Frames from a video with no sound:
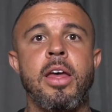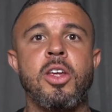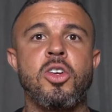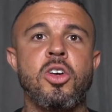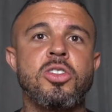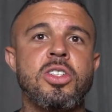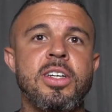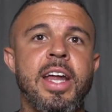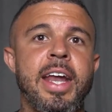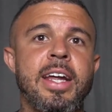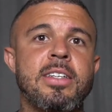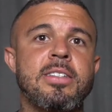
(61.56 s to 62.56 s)
Your
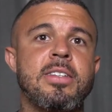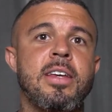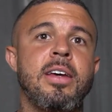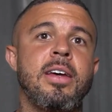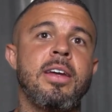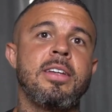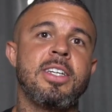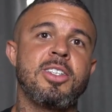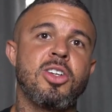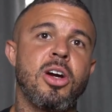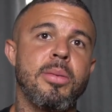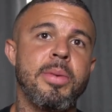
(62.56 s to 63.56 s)
genetics
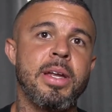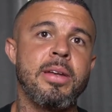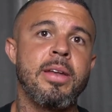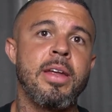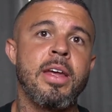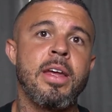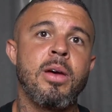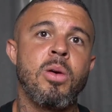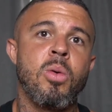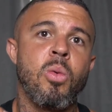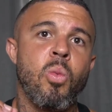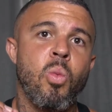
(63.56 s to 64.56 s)
determine
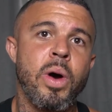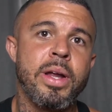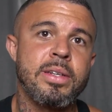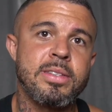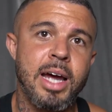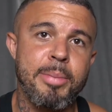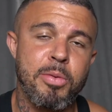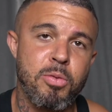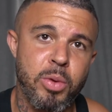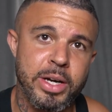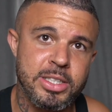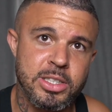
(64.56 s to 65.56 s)
what type of
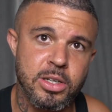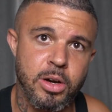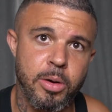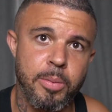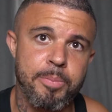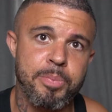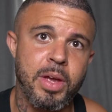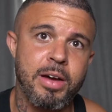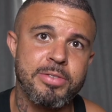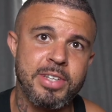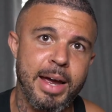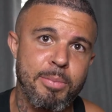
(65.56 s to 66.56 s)
ratio
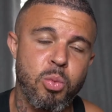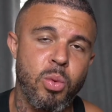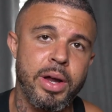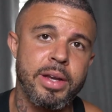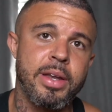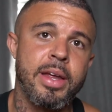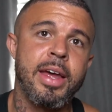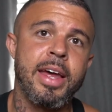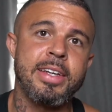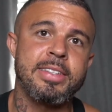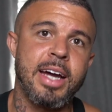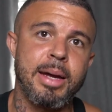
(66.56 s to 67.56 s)
of type 1
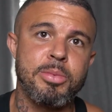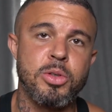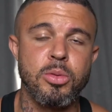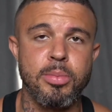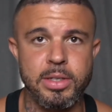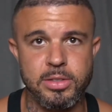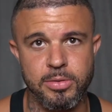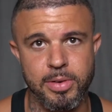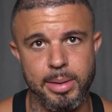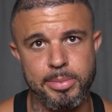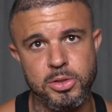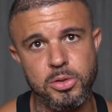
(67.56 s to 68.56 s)
and type 2 muscle
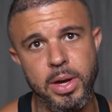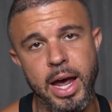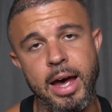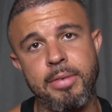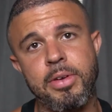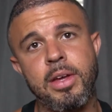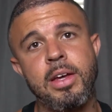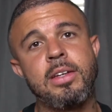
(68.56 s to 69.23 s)
fibers you have.